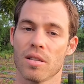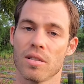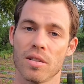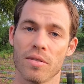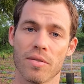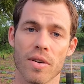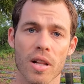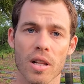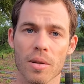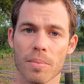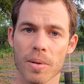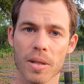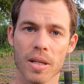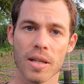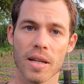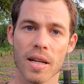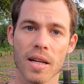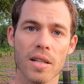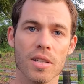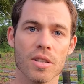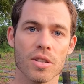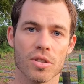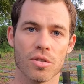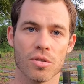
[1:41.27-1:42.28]
developing an
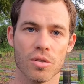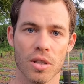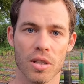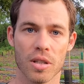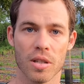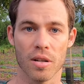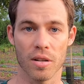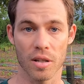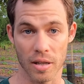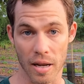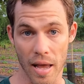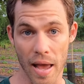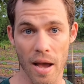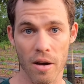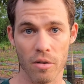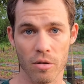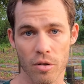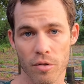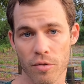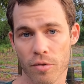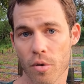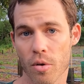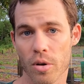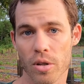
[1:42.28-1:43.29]
industry, an
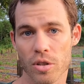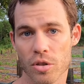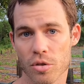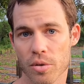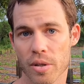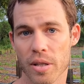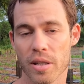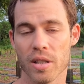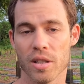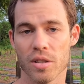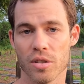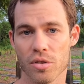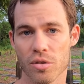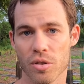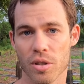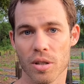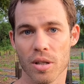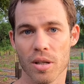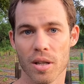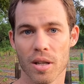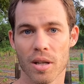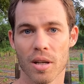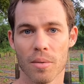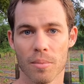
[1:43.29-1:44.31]
agroforestry
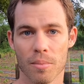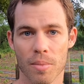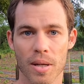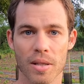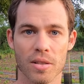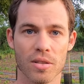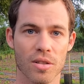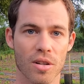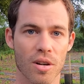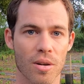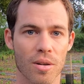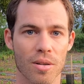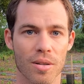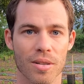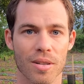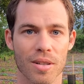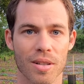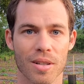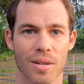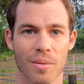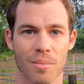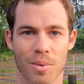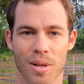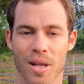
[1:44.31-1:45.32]
industry based on
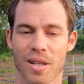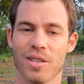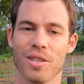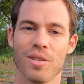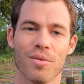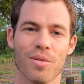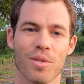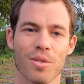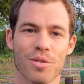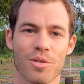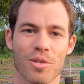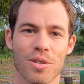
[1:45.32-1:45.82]
planting fruit